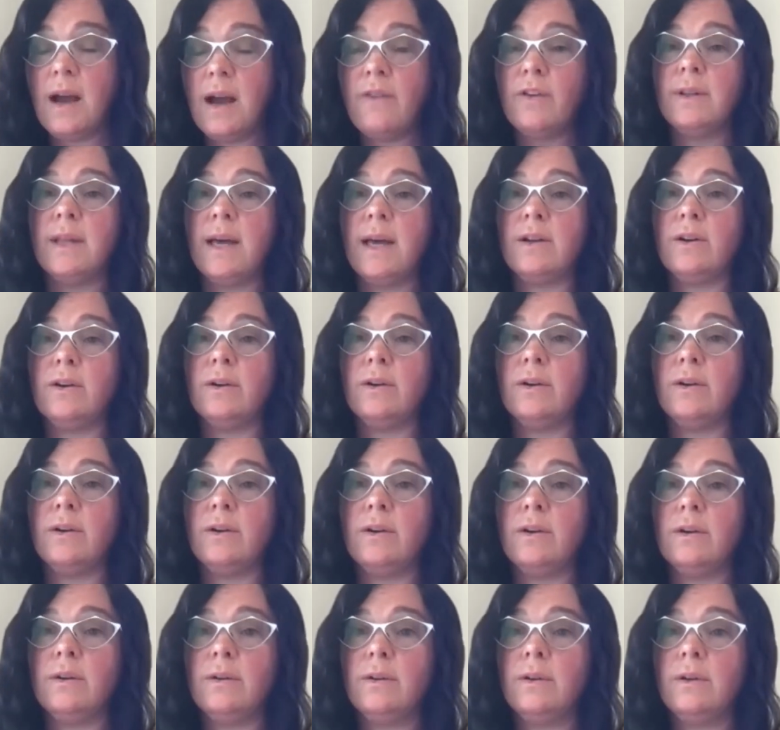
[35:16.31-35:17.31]
a cover
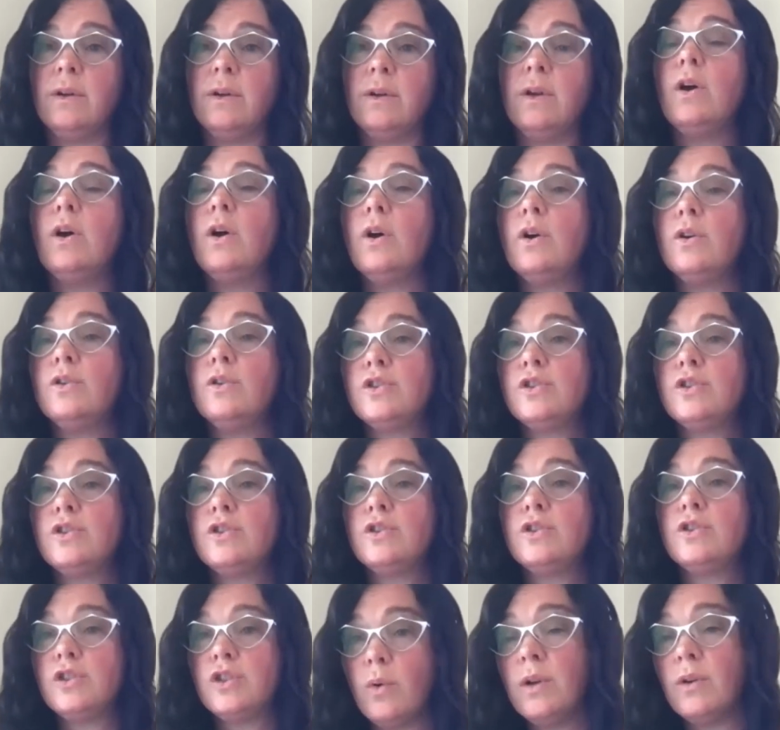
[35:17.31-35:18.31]
letter.
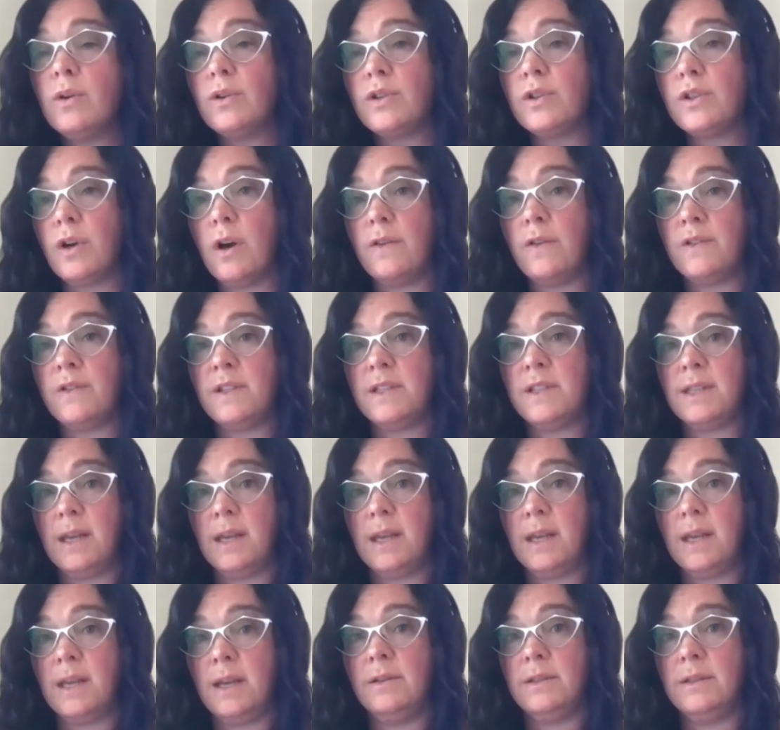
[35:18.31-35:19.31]
Show your soft
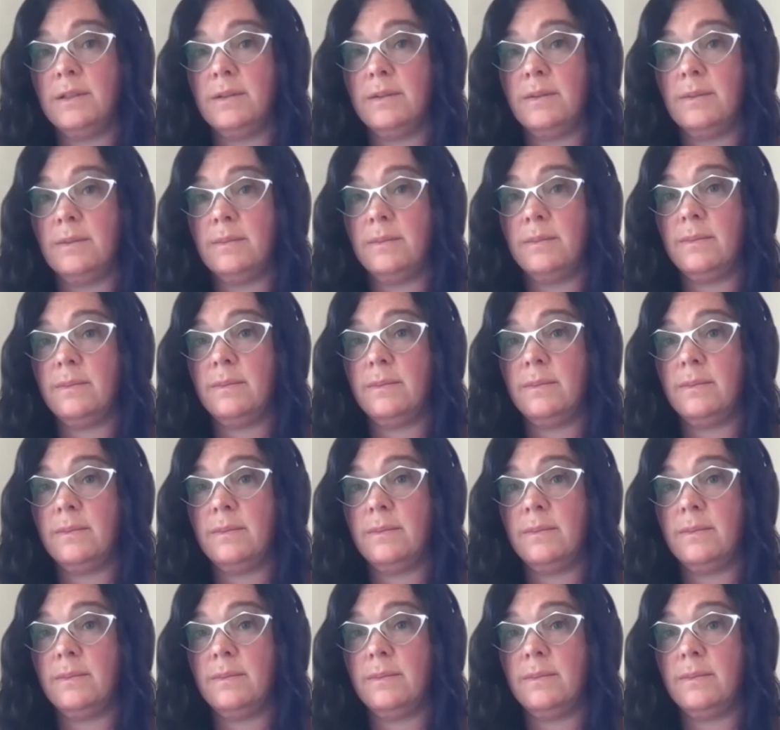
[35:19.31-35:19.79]
skills.